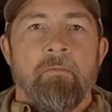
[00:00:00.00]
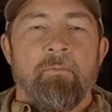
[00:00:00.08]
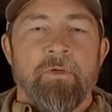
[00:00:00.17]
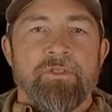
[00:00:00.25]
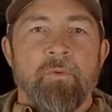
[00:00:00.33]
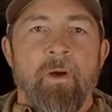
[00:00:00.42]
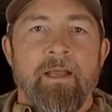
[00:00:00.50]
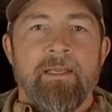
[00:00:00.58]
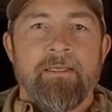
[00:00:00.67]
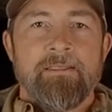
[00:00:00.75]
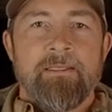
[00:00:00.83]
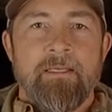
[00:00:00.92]
Butch
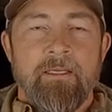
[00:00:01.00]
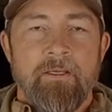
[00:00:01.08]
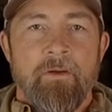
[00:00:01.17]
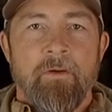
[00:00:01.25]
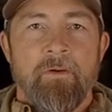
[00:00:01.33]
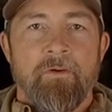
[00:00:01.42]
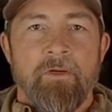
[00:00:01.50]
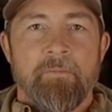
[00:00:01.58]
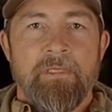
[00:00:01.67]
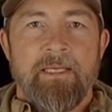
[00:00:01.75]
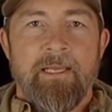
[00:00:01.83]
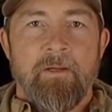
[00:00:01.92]
Whiting, CEO,
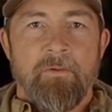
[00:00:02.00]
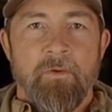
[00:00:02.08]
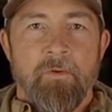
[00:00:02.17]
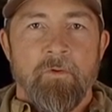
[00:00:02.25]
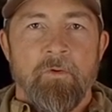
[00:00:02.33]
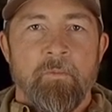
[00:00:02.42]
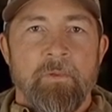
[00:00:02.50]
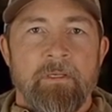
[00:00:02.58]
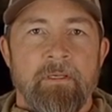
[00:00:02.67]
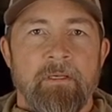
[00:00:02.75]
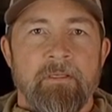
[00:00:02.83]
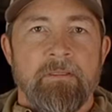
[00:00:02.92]
Kryptek Outdoor Group,
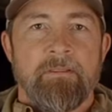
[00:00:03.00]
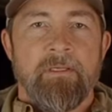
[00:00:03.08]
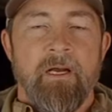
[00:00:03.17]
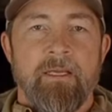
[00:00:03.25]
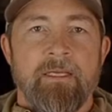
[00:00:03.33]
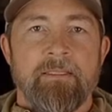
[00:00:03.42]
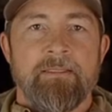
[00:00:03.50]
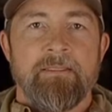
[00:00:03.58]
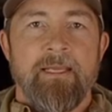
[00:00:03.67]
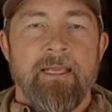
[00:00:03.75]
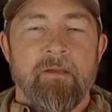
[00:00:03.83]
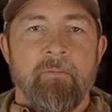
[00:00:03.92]
talking
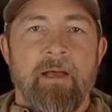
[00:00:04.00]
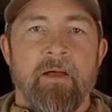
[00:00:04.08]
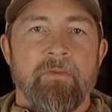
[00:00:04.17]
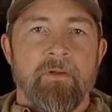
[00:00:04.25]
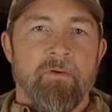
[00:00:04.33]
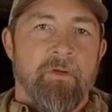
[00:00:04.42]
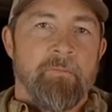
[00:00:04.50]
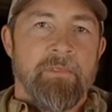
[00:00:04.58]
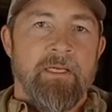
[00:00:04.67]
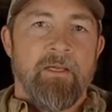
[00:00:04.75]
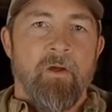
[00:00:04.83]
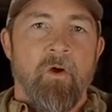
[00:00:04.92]
today about the
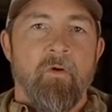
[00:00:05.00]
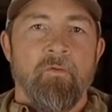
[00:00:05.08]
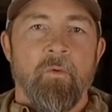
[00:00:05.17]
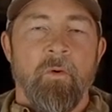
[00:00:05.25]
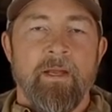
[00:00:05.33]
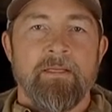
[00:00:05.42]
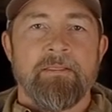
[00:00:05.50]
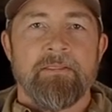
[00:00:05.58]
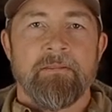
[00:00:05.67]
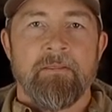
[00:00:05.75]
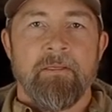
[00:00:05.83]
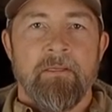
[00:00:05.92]
Kryptek
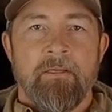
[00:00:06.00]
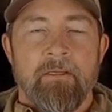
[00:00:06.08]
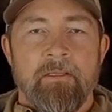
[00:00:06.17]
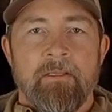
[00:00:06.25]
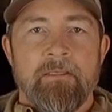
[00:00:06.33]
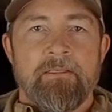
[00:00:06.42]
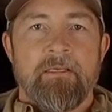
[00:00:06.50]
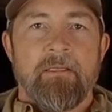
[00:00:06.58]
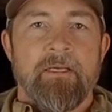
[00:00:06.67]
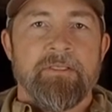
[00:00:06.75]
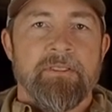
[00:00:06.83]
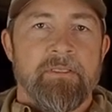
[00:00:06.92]
Overwhites. This
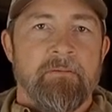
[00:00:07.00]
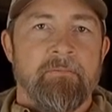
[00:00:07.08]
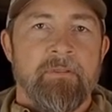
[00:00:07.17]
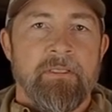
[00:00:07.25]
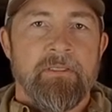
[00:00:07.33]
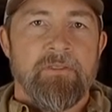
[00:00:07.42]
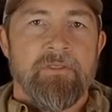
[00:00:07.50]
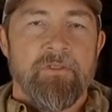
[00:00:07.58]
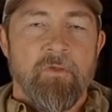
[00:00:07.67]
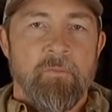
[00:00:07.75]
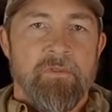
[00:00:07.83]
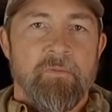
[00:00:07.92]
collection is
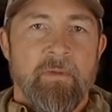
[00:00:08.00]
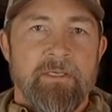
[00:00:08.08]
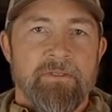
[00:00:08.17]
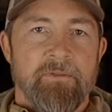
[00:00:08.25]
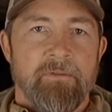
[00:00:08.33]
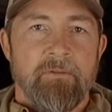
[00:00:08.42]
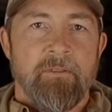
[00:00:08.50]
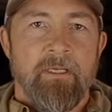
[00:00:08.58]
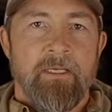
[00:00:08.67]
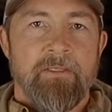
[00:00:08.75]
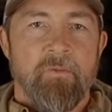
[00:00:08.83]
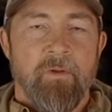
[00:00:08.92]
super special.
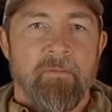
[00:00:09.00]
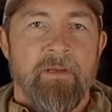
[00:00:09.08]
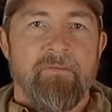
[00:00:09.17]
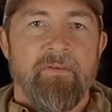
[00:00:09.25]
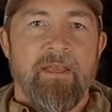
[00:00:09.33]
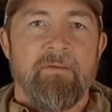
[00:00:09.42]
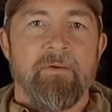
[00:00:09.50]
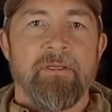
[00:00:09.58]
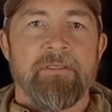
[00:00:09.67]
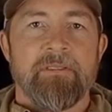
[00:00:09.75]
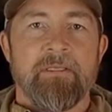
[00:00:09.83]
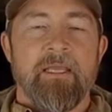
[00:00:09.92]
It's one of my
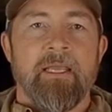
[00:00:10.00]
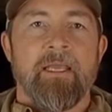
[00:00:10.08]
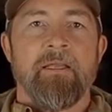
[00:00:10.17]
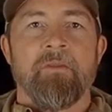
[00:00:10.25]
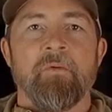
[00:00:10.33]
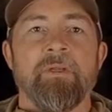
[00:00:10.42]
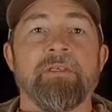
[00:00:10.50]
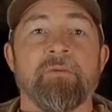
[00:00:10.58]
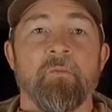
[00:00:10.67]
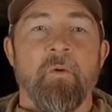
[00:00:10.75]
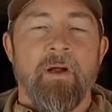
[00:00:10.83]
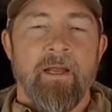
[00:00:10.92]
favorites. And the
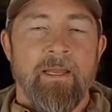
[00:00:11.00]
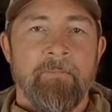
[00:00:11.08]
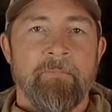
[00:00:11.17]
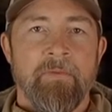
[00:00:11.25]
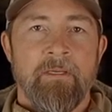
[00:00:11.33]
reason why